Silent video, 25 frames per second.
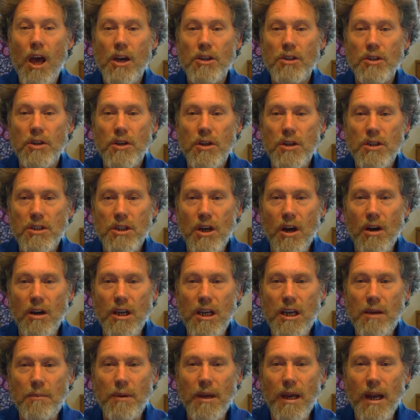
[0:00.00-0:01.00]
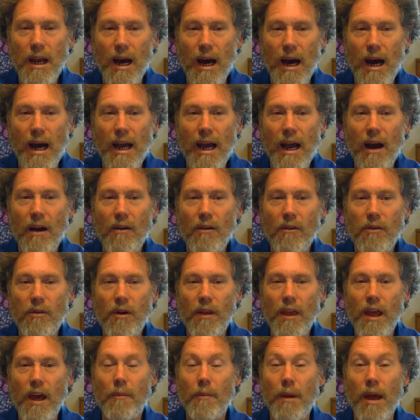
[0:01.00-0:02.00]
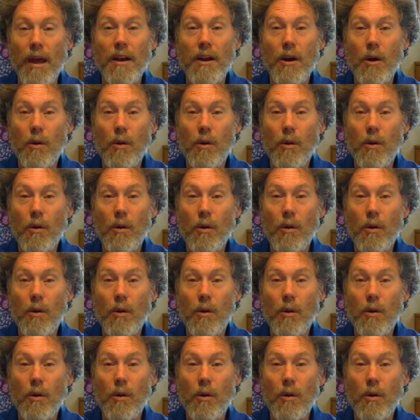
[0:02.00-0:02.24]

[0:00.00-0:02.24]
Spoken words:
so you can start keeping an eye out for them and